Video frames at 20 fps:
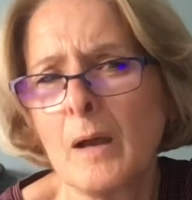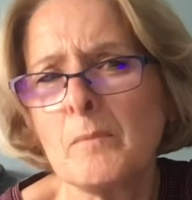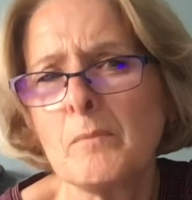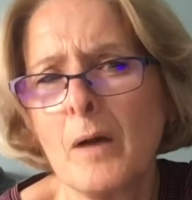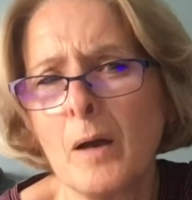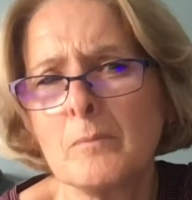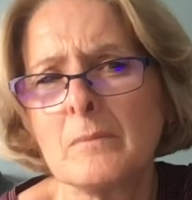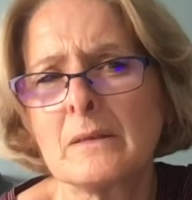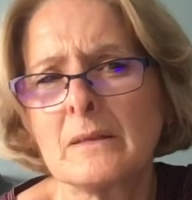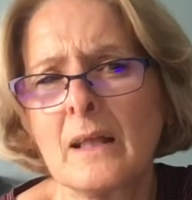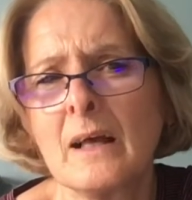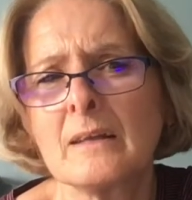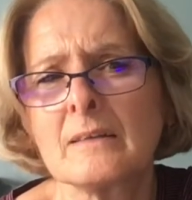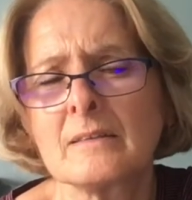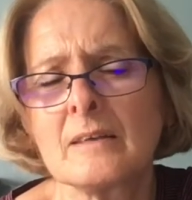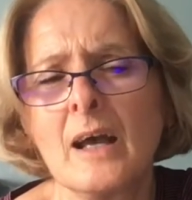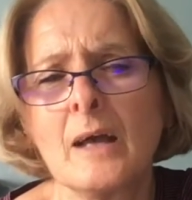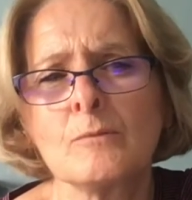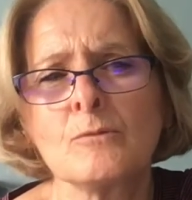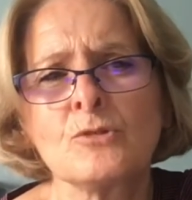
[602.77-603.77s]
mum at that
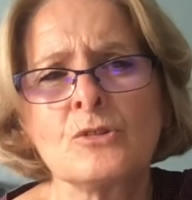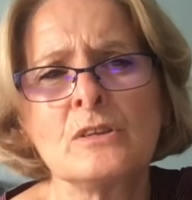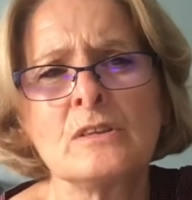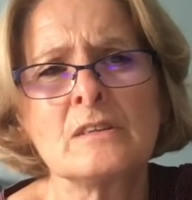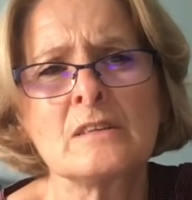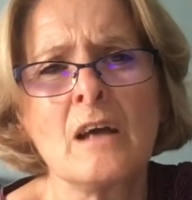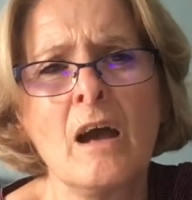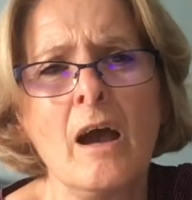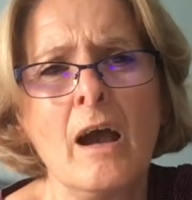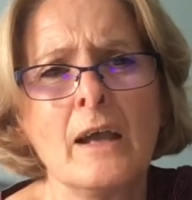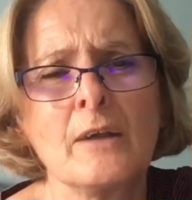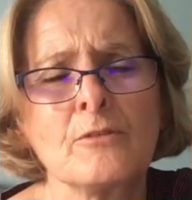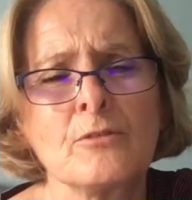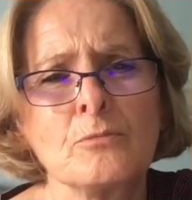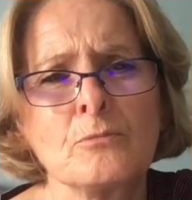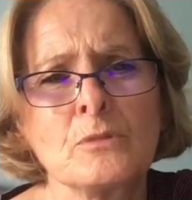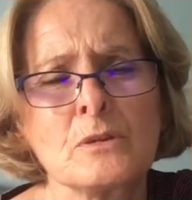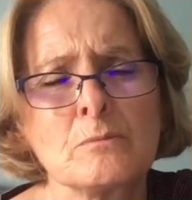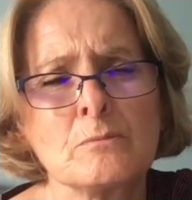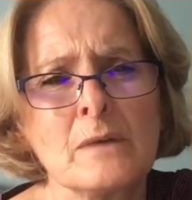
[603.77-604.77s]
time. She died
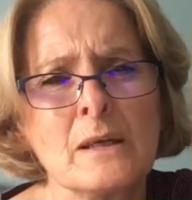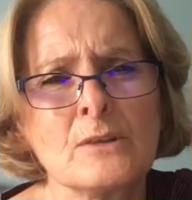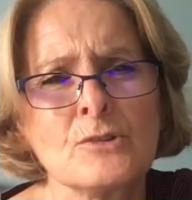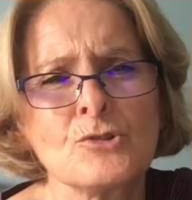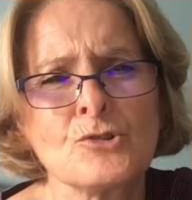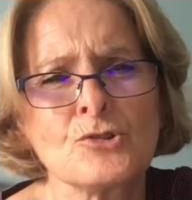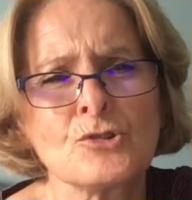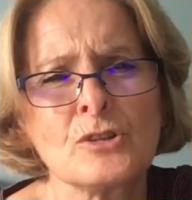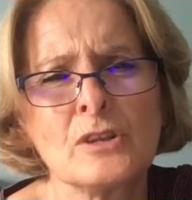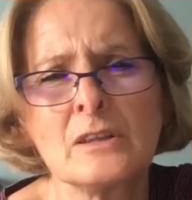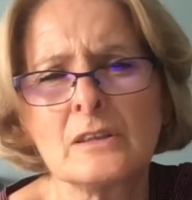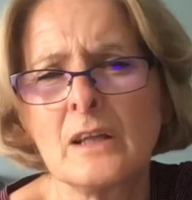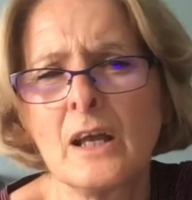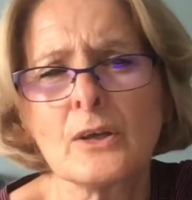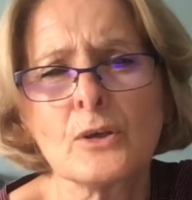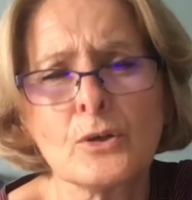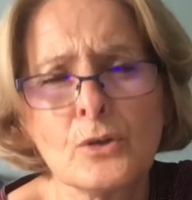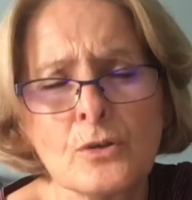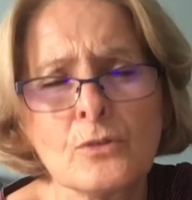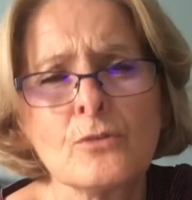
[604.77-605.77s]
from dementia and I
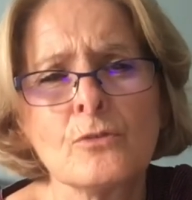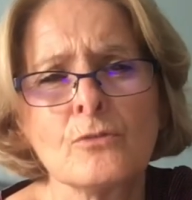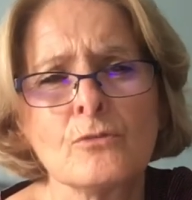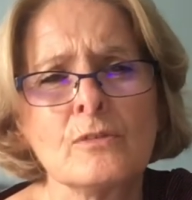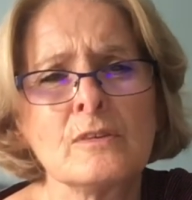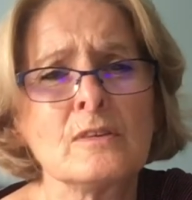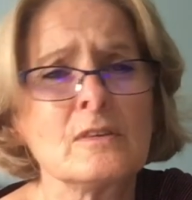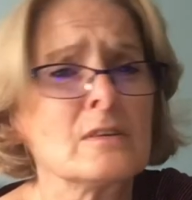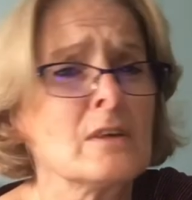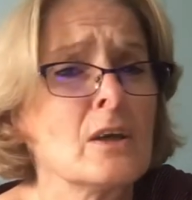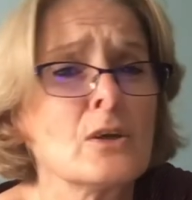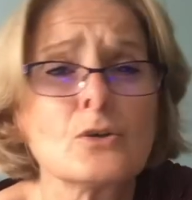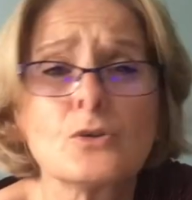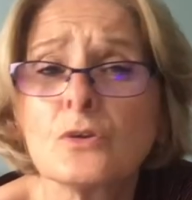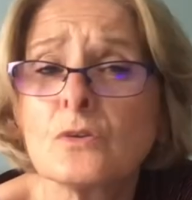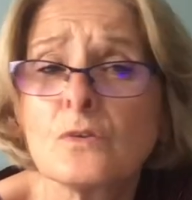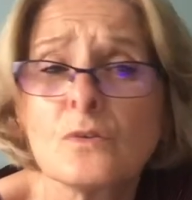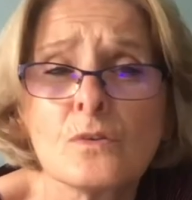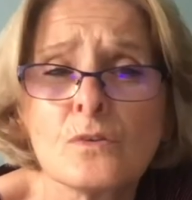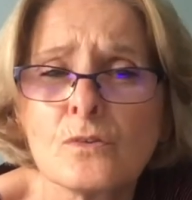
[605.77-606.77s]
couldn't visit her,
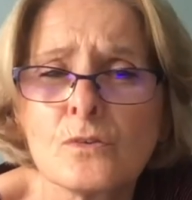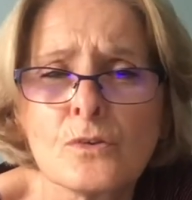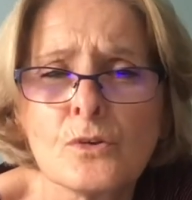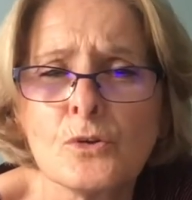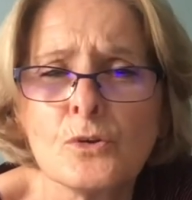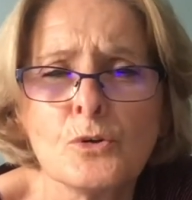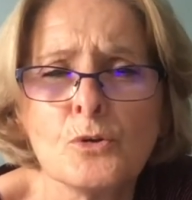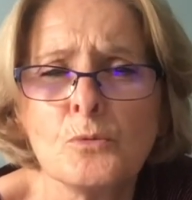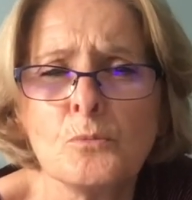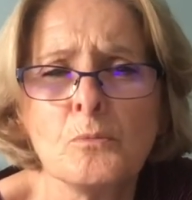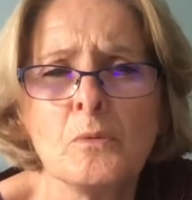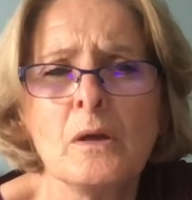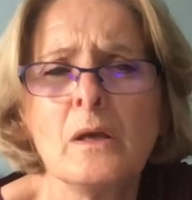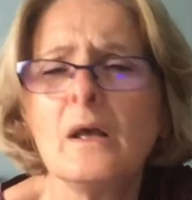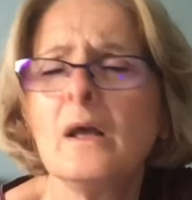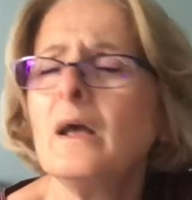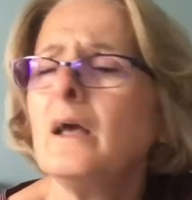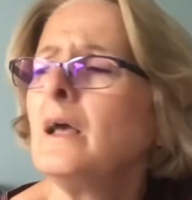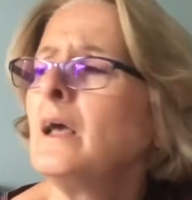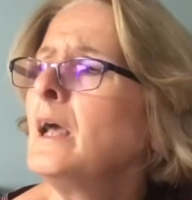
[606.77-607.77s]
couldn't Zoom.
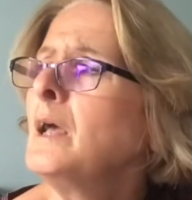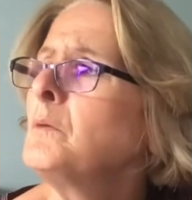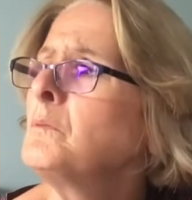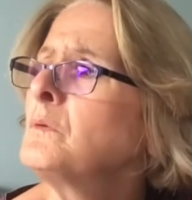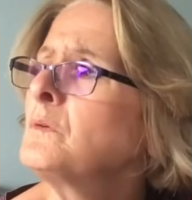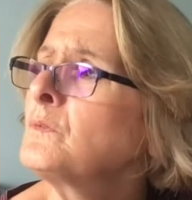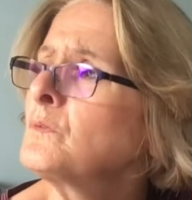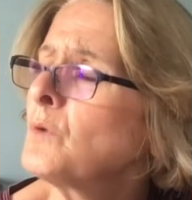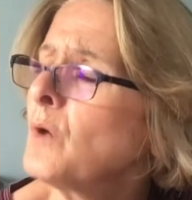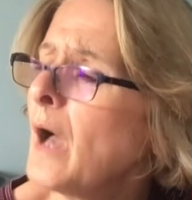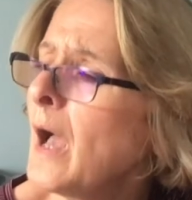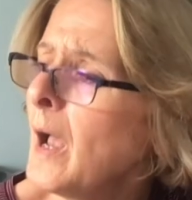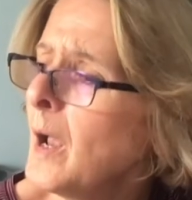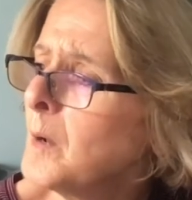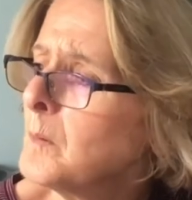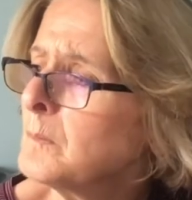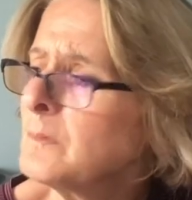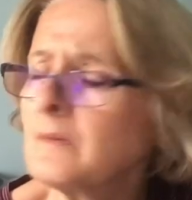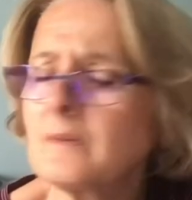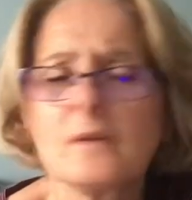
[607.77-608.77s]
It was
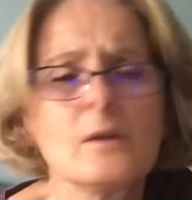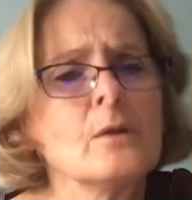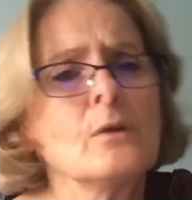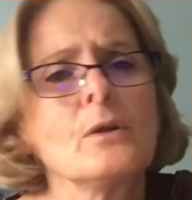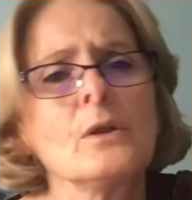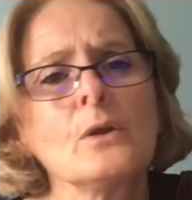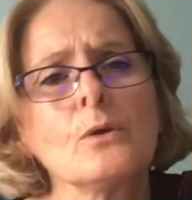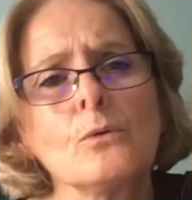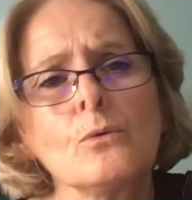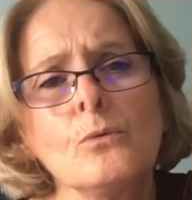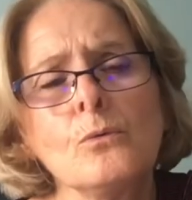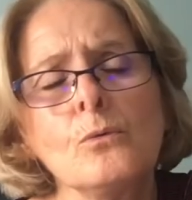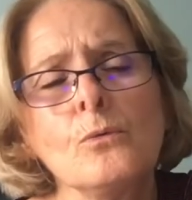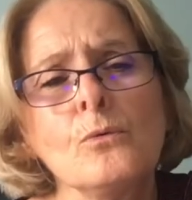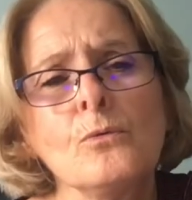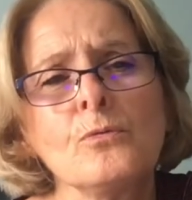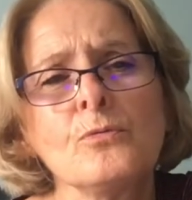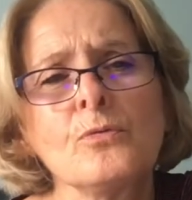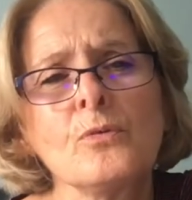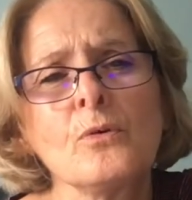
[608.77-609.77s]
absolutely
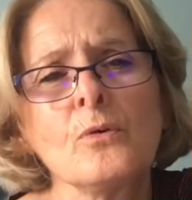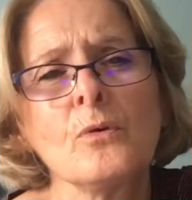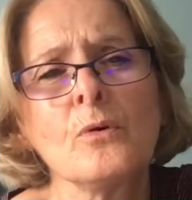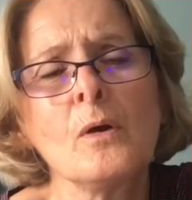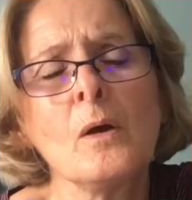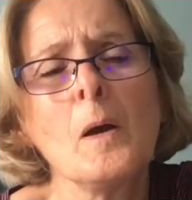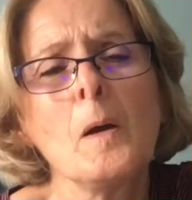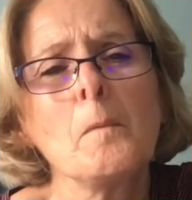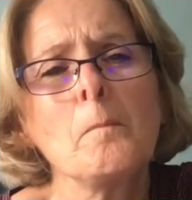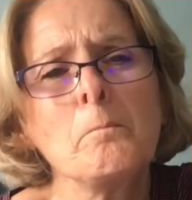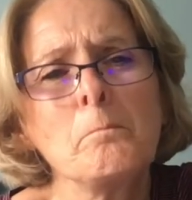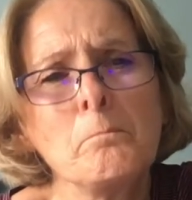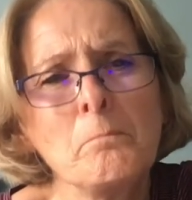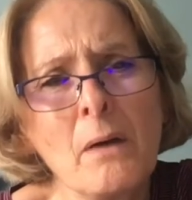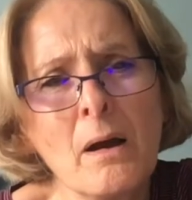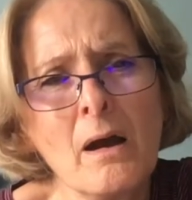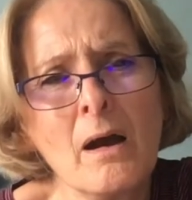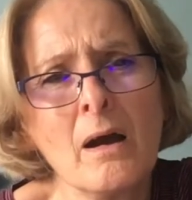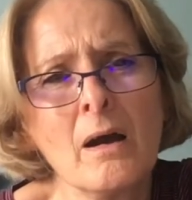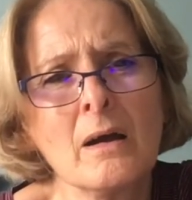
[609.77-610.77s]
awful.
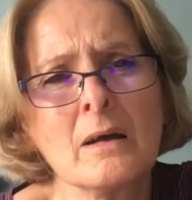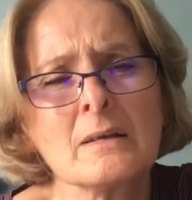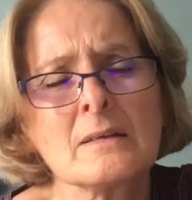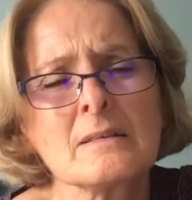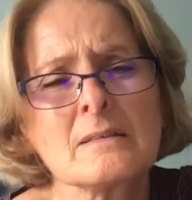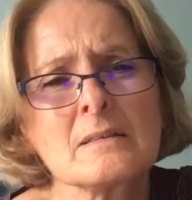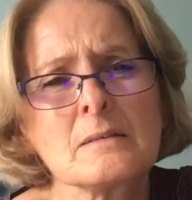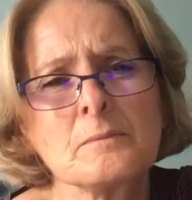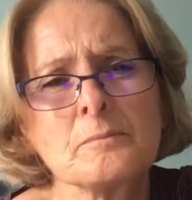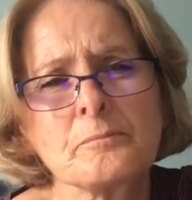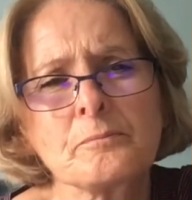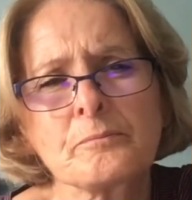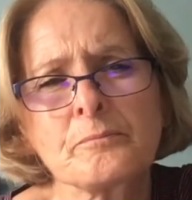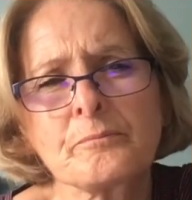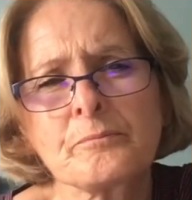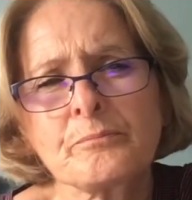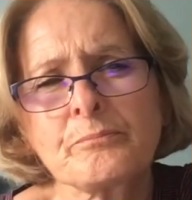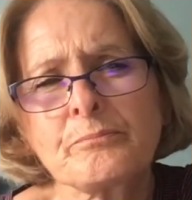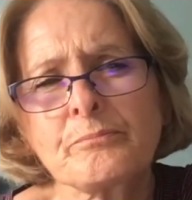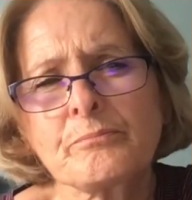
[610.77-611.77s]
But
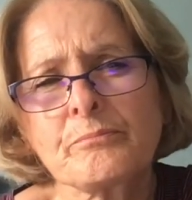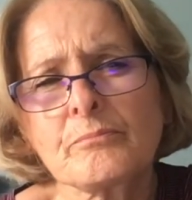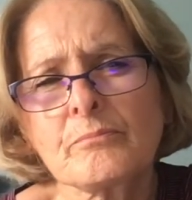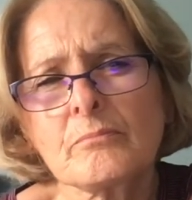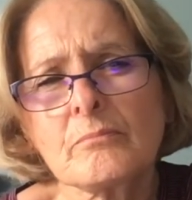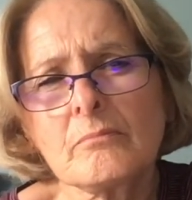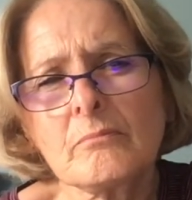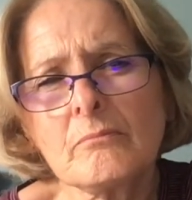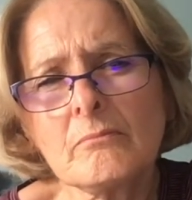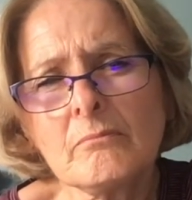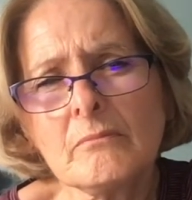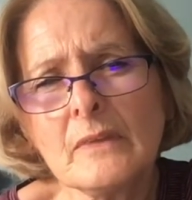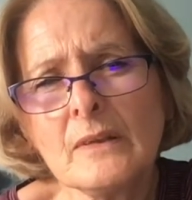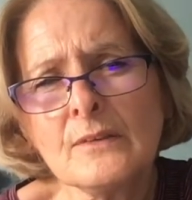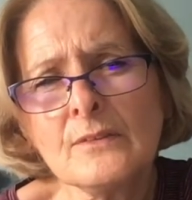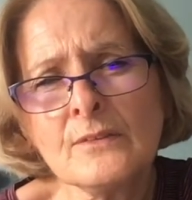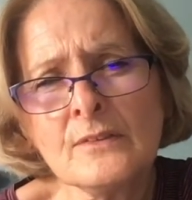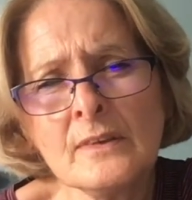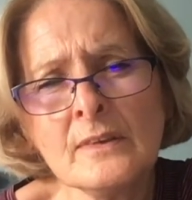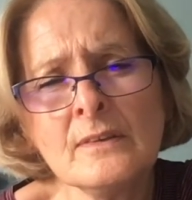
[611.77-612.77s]

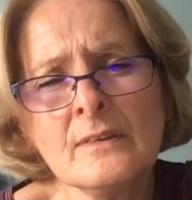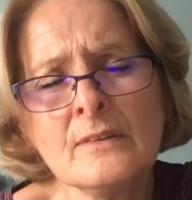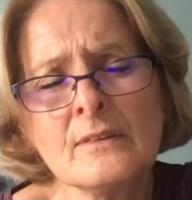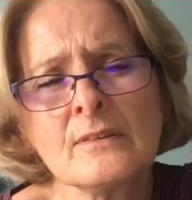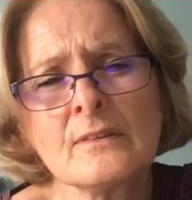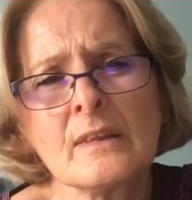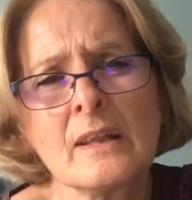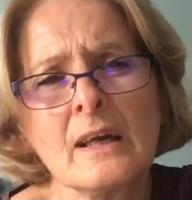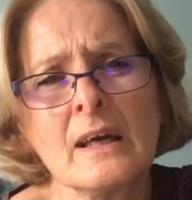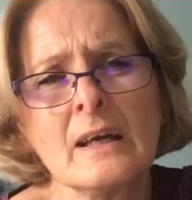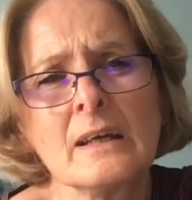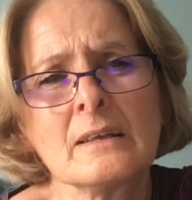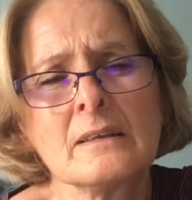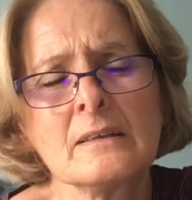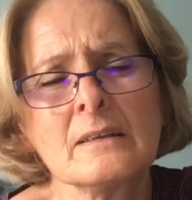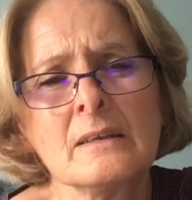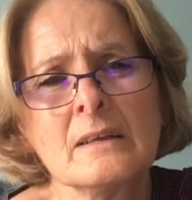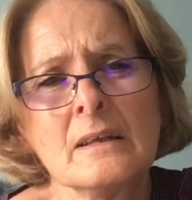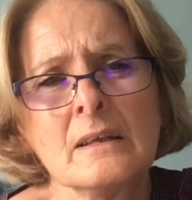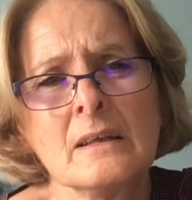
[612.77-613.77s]
since then,